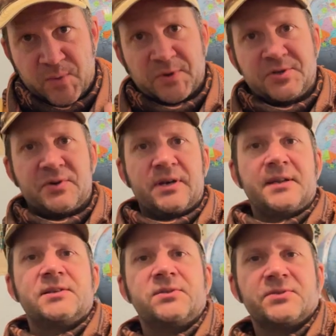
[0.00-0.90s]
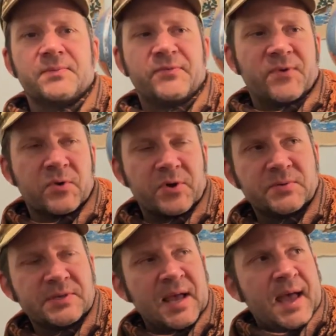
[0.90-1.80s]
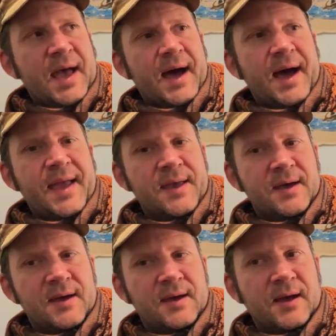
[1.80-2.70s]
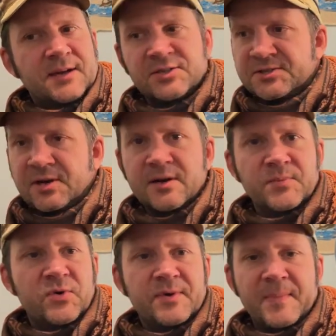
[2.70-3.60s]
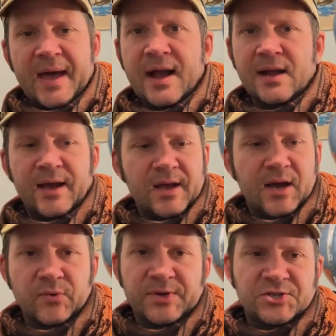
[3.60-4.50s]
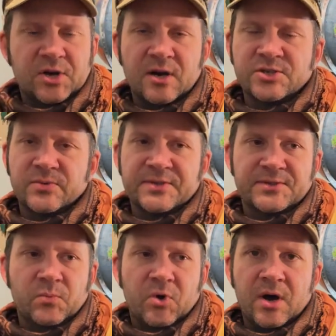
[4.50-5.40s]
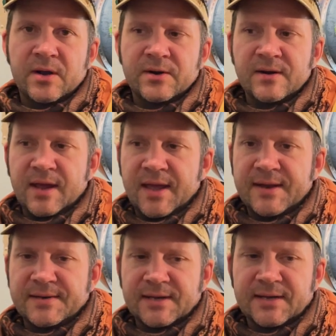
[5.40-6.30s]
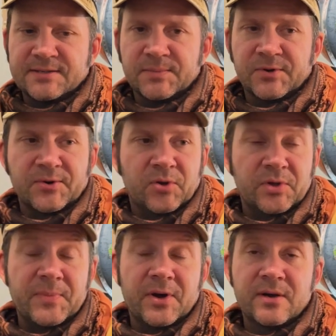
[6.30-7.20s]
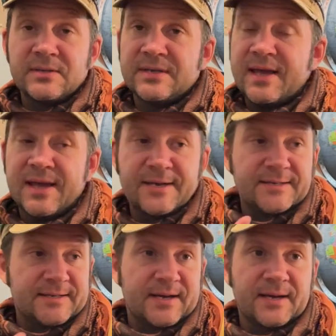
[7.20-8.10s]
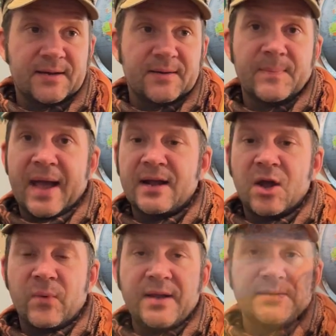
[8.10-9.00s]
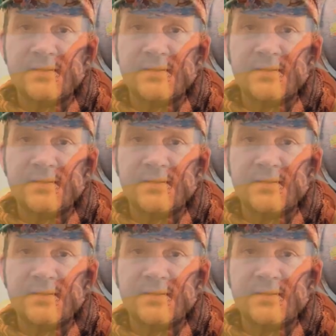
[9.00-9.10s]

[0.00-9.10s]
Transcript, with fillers: opportunity to do some photos, I, uh, I just started moving back. I, I recharged with some water and uh, some granola bars, and uh, back I went. You